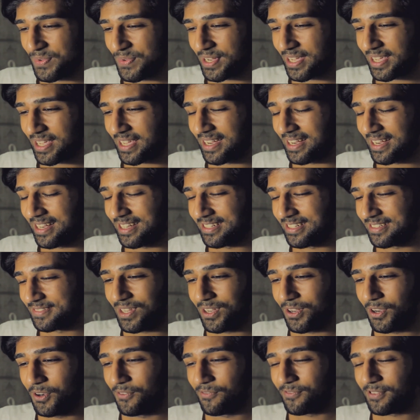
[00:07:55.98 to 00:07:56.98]
But yeah,
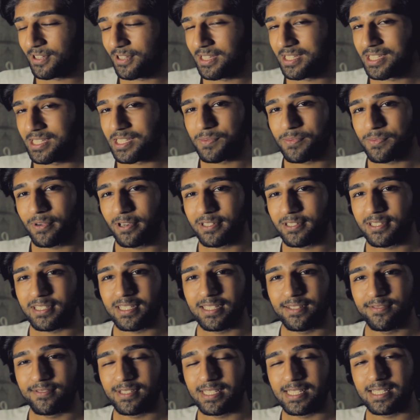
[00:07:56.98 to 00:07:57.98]
hopefully this
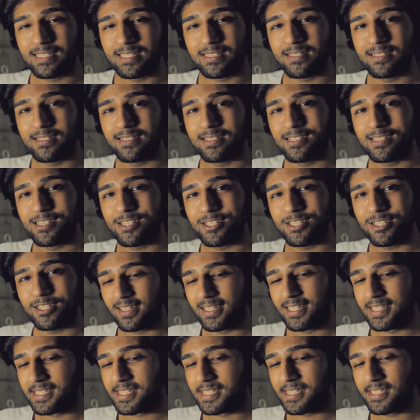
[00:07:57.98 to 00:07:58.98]
productivity surge
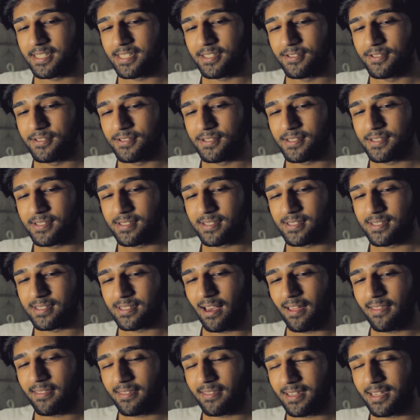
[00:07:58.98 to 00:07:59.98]
continues.
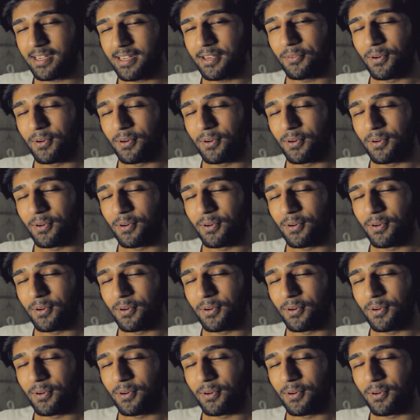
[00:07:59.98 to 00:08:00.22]
I think it